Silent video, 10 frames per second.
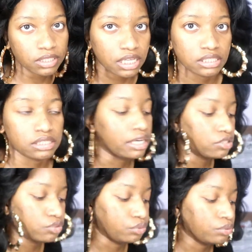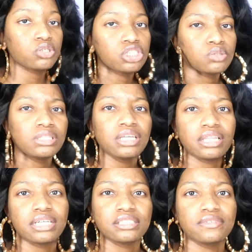classes in high school so it's just really
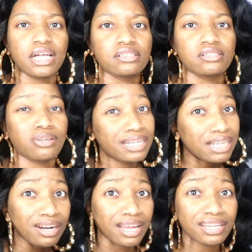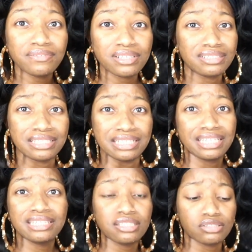elective classes so I doubt I'd even
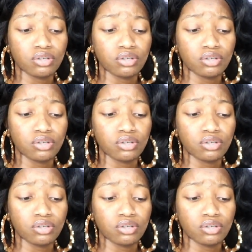need these